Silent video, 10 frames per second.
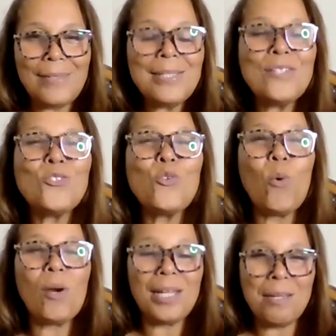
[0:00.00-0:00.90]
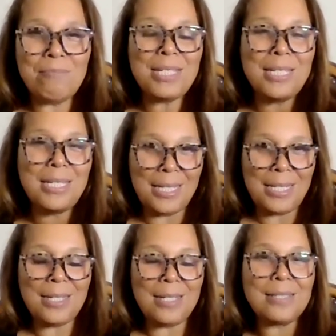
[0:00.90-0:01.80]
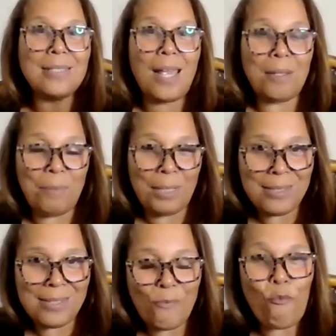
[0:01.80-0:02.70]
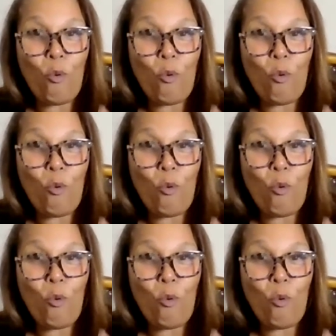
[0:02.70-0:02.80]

this is your MDE assignment